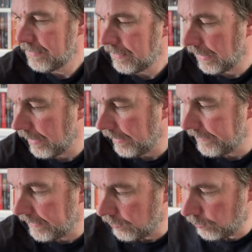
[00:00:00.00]
Uh, and
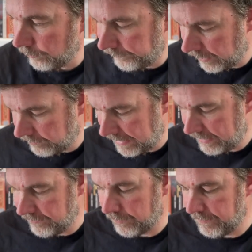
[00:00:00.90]
then also
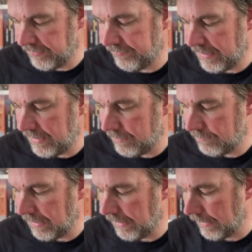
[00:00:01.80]
read from the
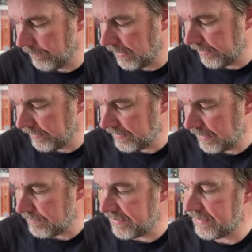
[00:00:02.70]
same um, the
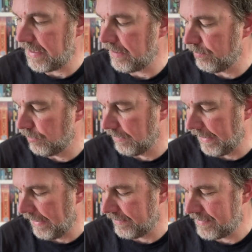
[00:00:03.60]
same stable
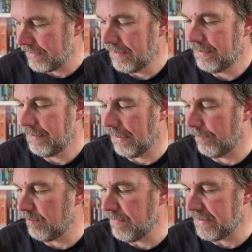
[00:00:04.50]
as
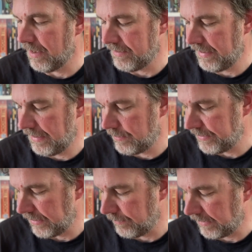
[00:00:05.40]
um, Midnight Tales.
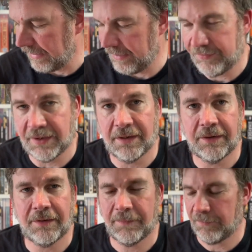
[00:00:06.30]
And I'm going to have to
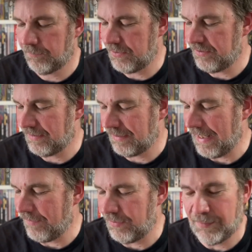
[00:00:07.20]
pos
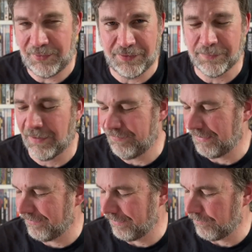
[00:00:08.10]
carefully position my
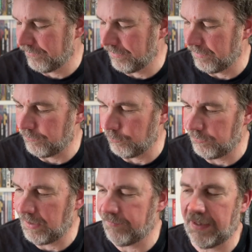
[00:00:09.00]
fingers over the slightly saucy
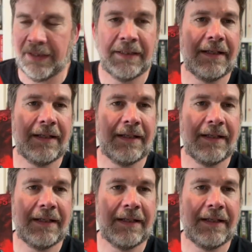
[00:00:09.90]
cover.